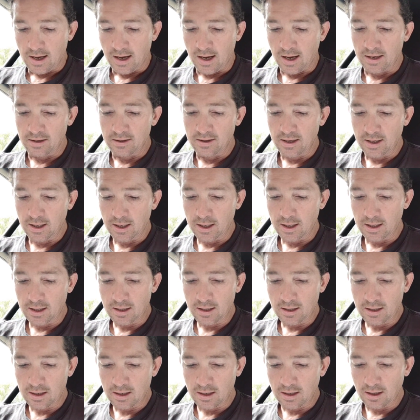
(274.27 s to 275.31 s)
And
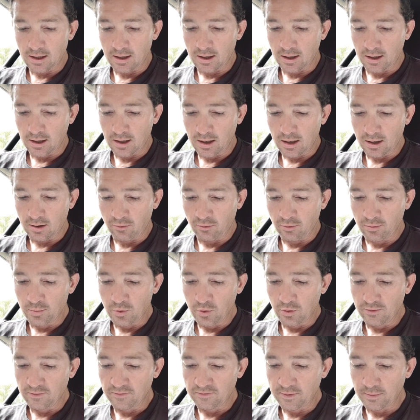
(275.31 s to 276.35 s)
then
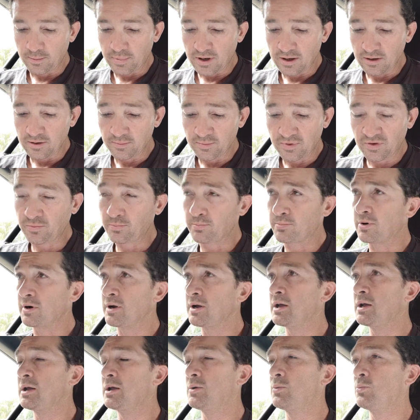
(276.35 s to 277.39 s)
remove the bottom
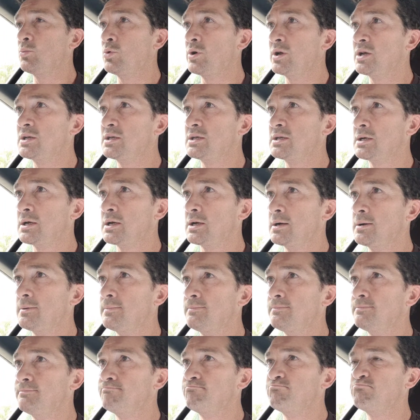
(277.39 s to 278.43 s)
spring with
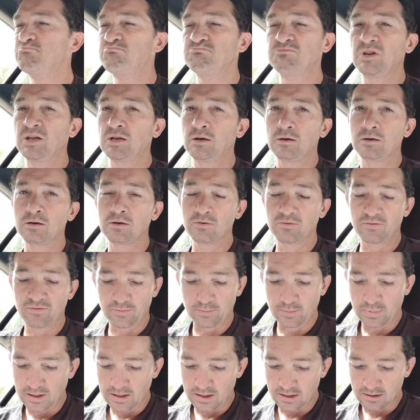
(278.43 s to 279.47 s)
neat loose
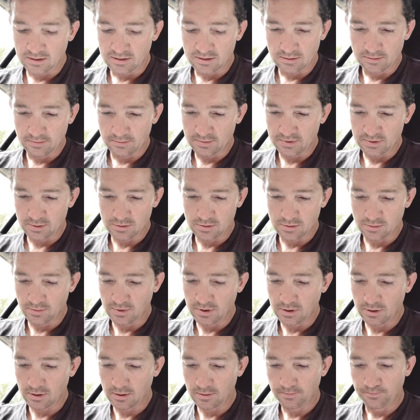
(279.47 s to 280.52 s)
pliers.
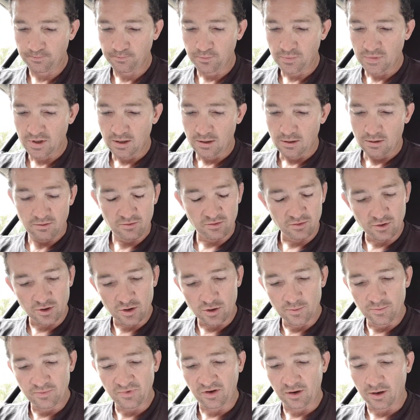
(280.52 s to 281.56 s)
So it
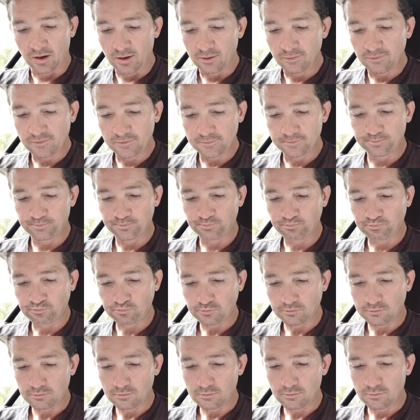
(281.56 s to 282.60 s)
comes off.
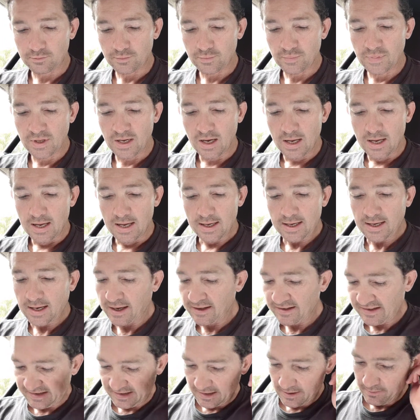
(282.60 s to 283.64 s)

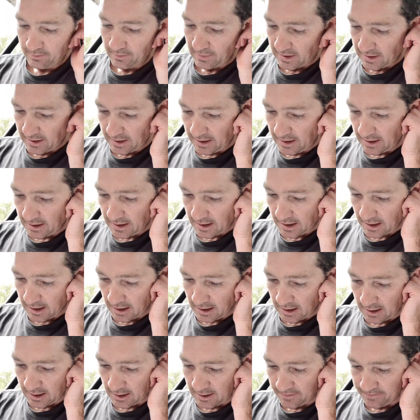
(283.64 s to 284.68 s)
Assembly,
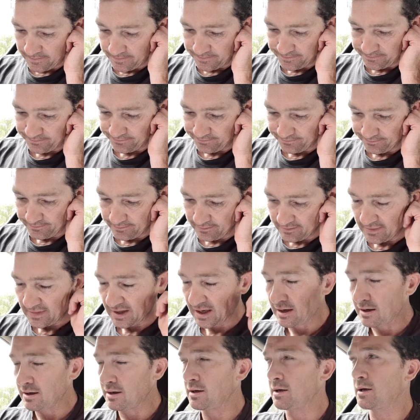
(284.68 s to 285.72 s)

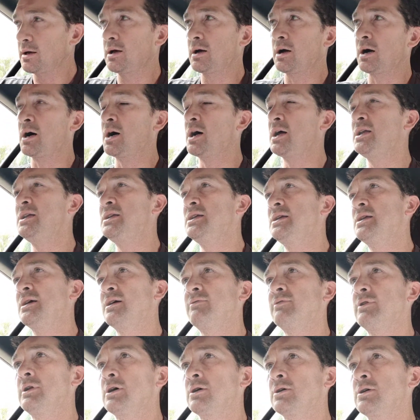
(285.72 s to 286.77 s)
I did
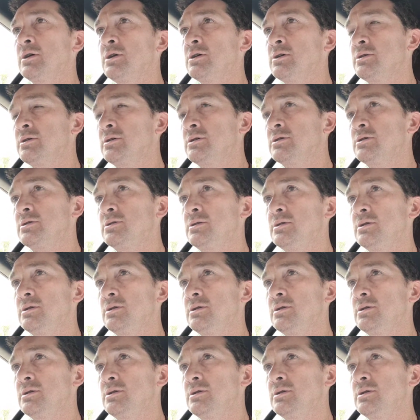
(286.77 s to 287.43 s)
have a look in other